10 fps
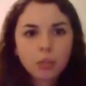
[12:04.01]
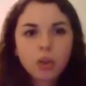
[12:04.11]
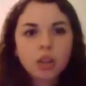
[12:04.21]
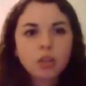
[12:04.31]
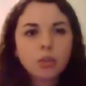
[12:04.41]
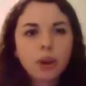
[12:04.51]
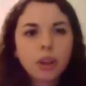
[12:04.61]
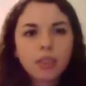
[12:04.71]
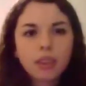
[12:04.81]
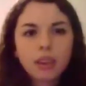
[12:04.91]
What do
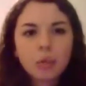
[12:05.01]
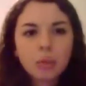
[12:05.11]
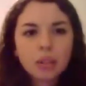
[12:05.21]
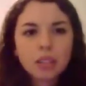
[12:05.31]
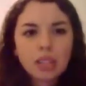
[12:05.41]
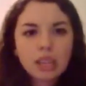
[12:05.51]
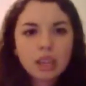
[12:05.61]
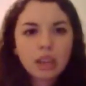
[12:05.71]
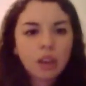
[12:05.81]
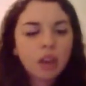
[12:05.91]
I think I'm going to
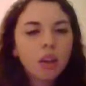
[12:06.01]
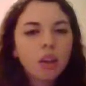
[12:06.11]
see?